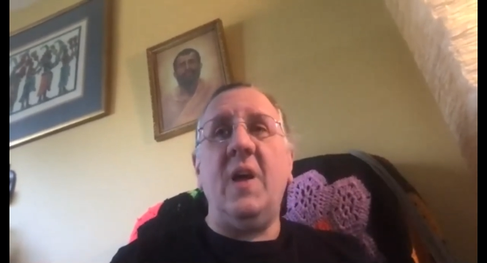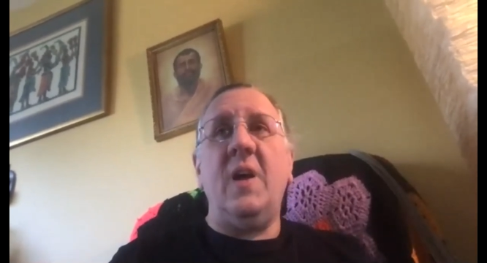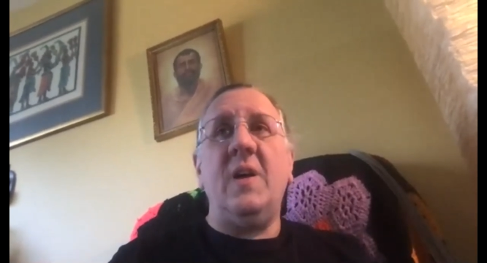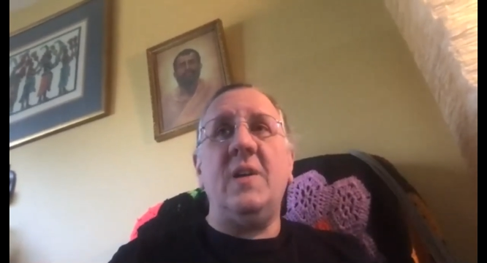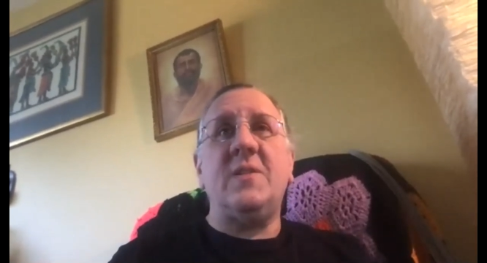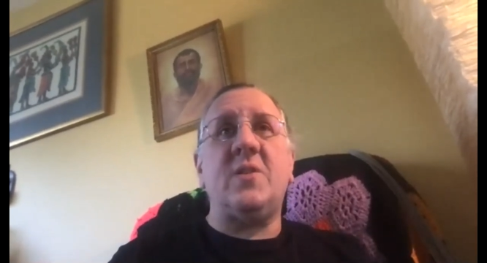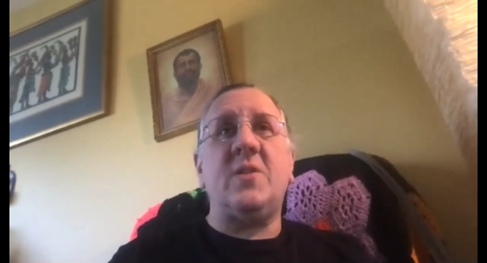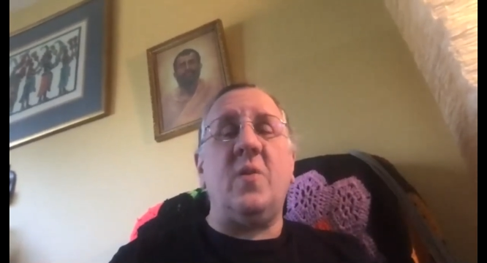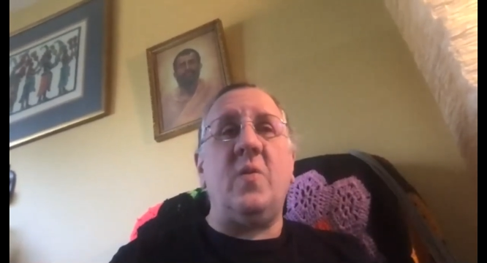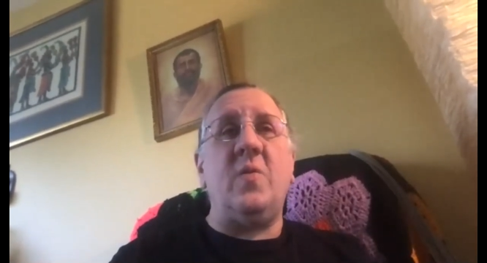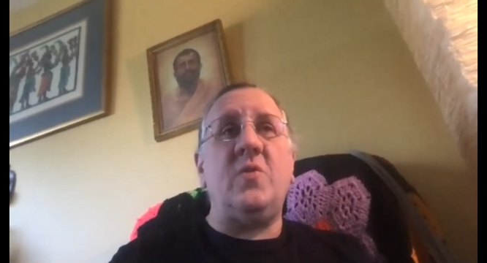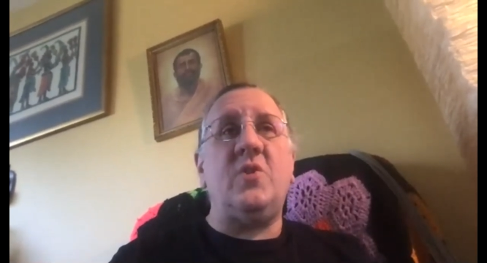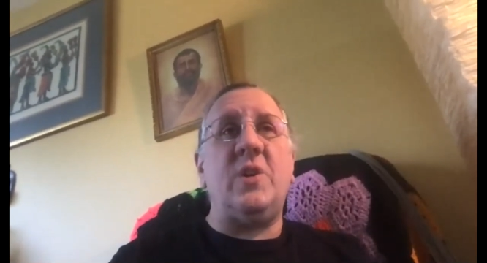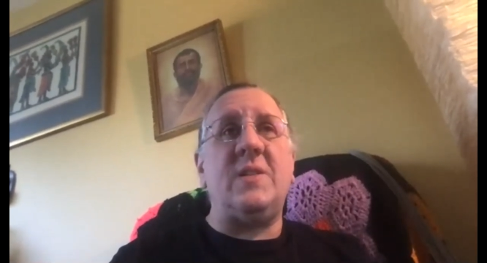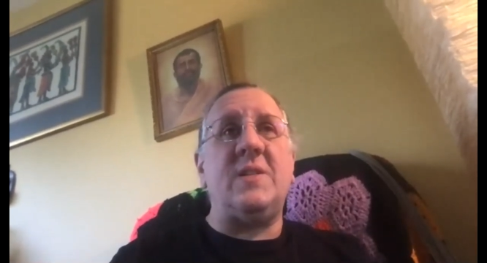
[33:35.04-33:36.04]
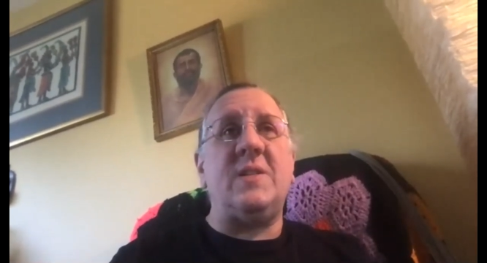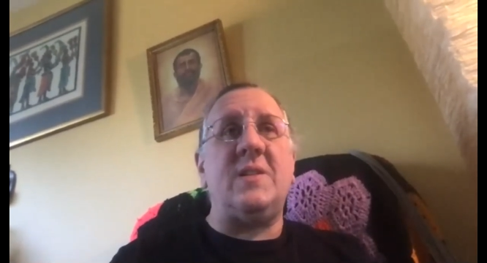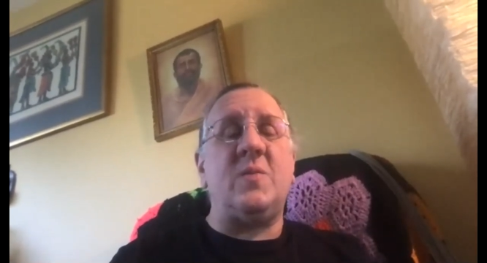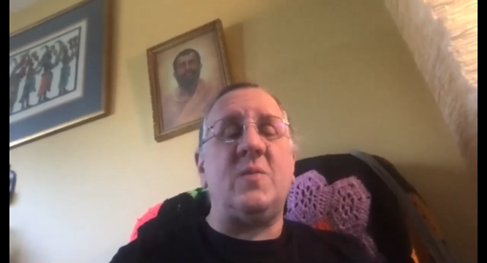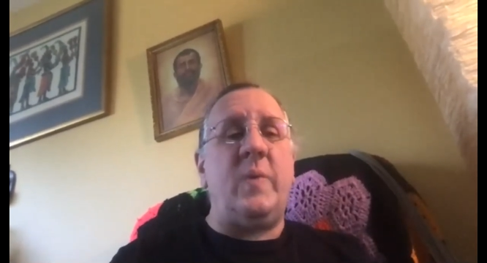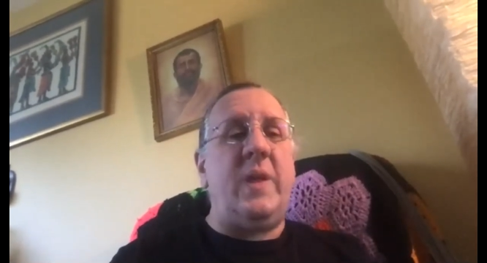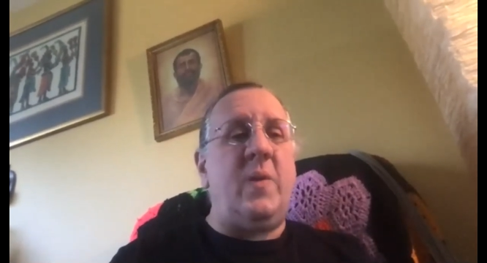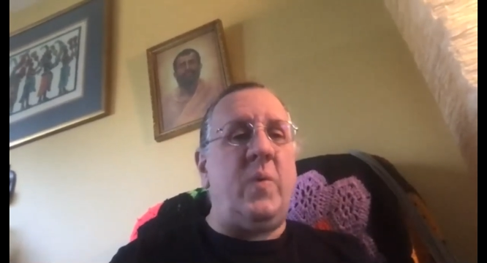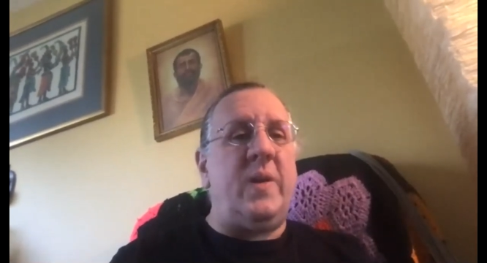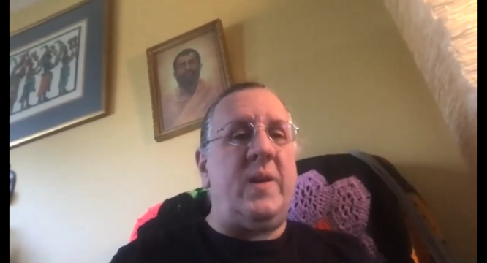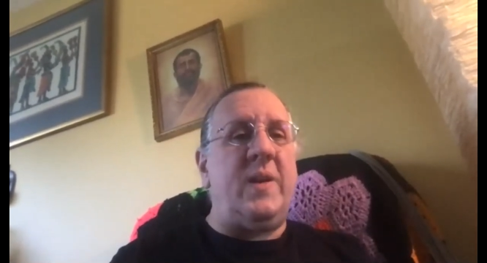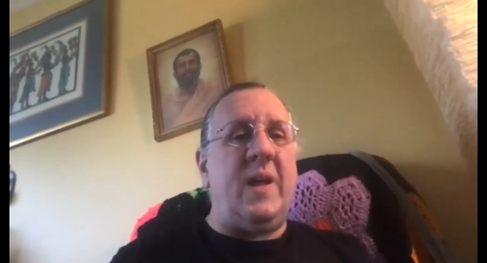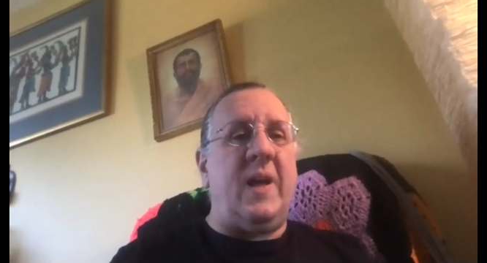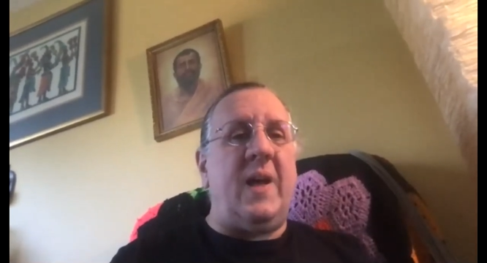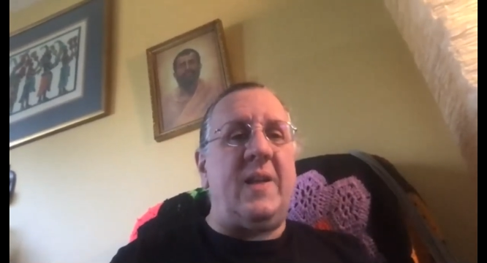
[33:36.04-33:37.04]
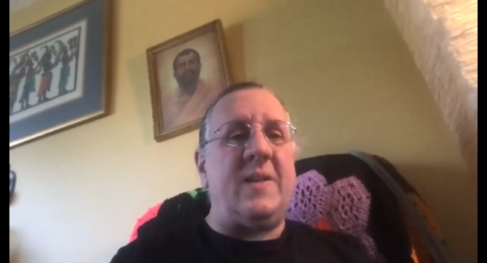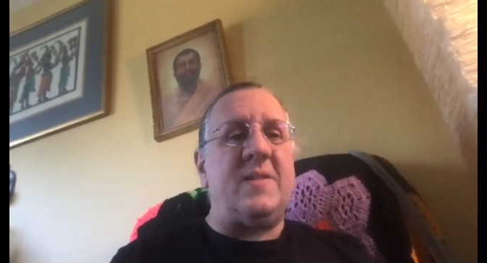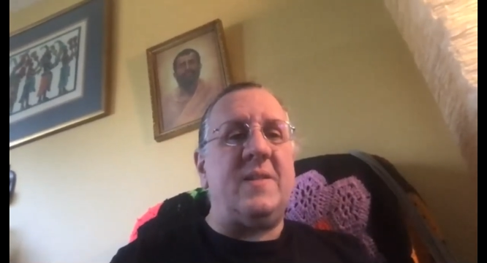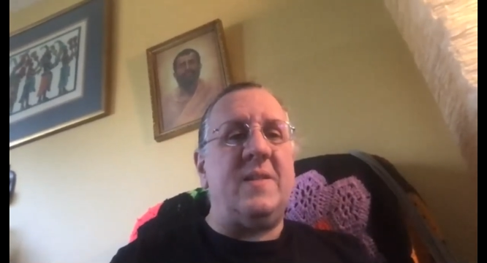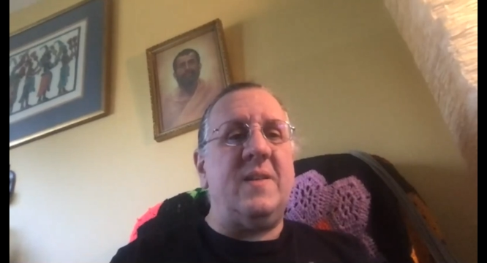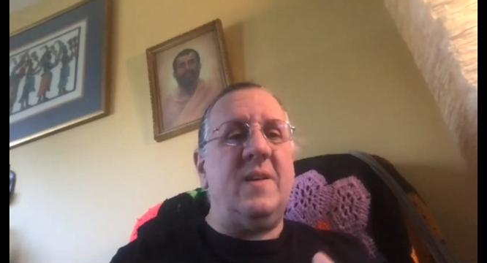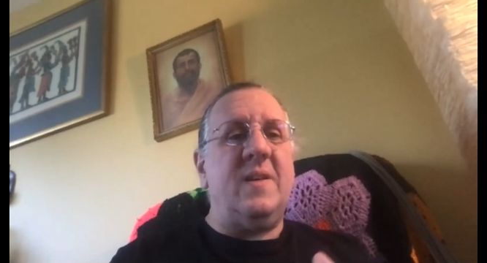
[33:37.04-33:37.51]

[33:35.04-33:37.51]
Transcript: So just as we would not